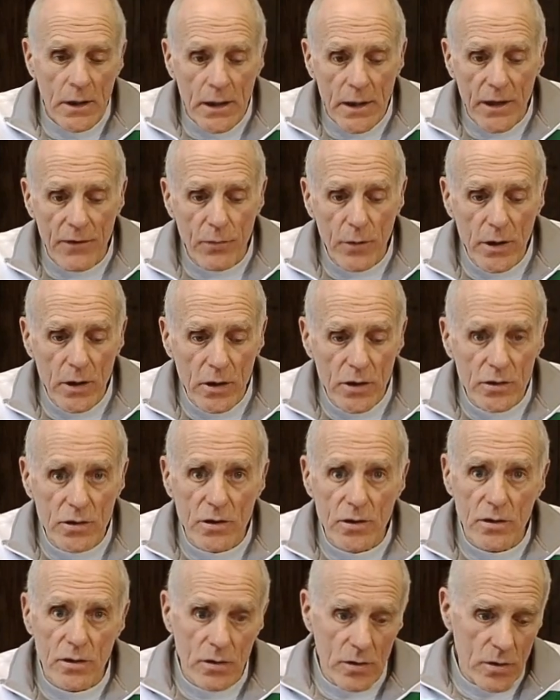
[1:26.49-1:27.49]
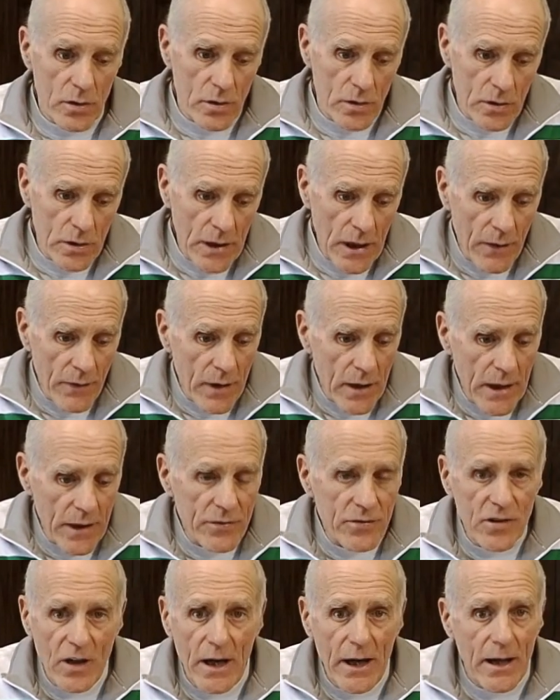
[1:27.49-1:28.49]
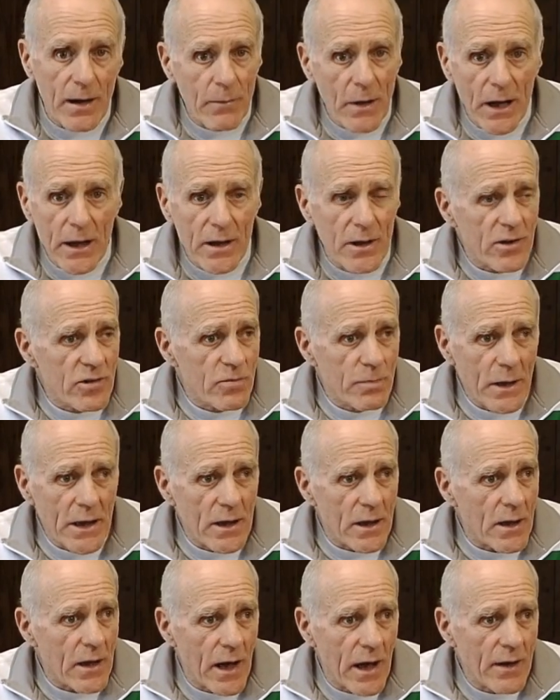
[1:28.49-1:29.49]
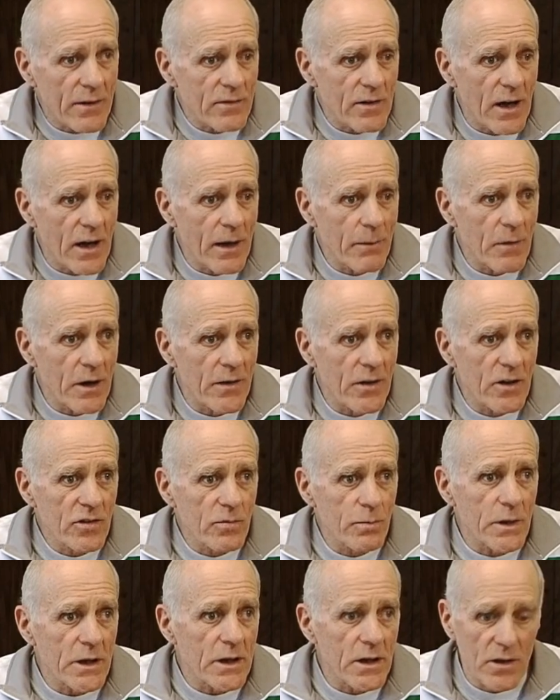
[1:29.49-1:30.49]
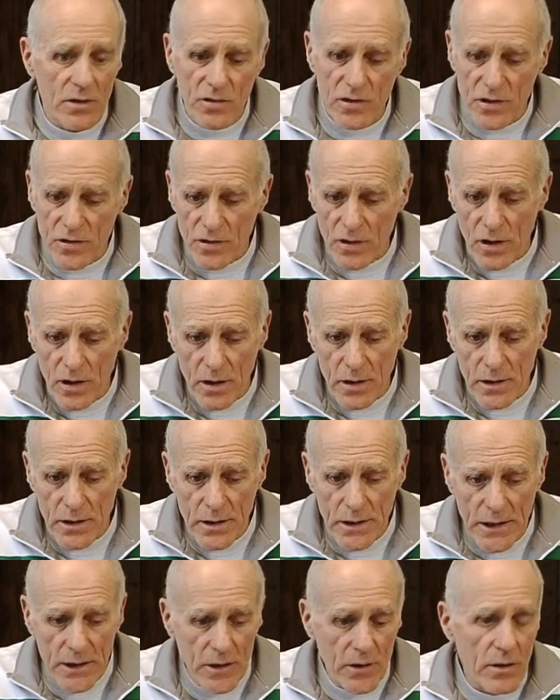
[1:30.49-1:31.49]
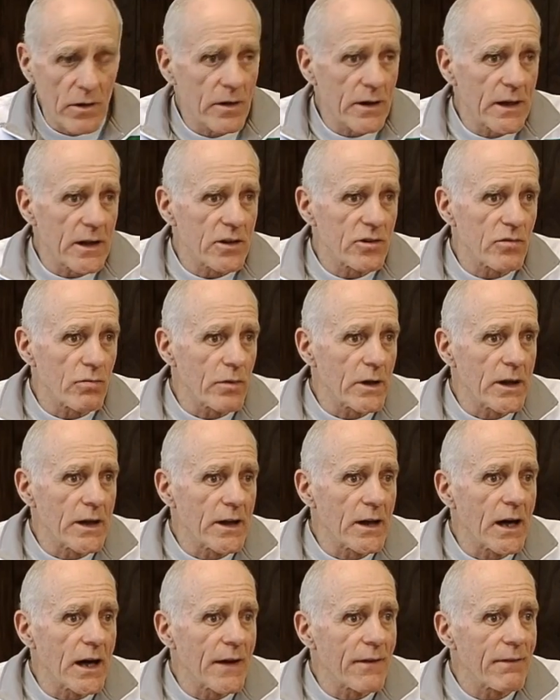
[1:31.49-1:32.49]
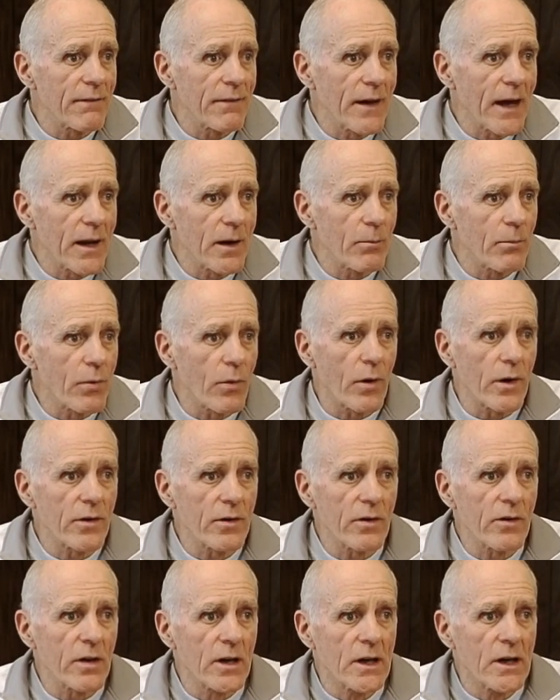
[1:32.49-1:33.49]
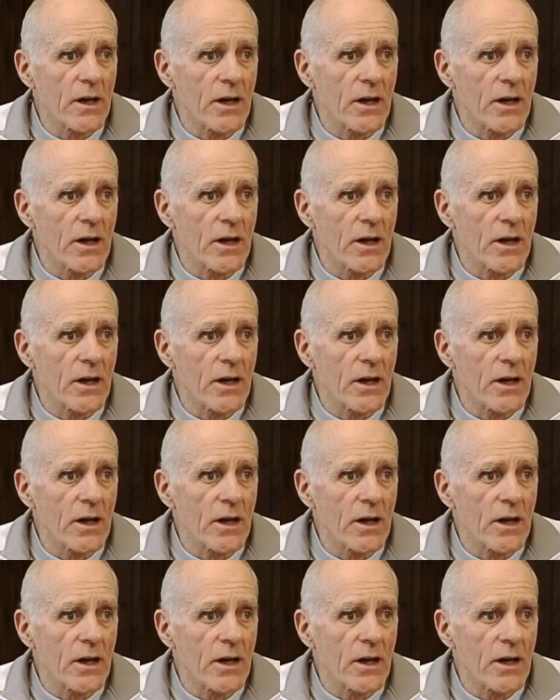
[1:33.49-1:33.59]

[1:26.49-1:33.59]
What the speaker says: If we look at down the left side, I'm not going to spend a lot of time on this because it's here and it's really not that important.